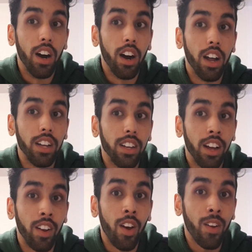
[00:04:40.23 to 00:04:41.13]

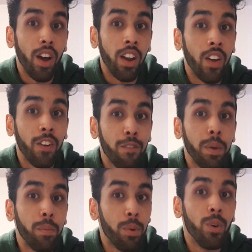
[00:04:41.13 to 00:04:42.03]
a lot of
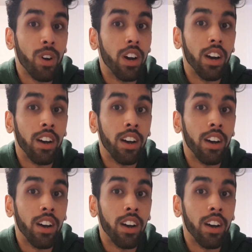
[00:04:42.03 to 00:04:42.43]
people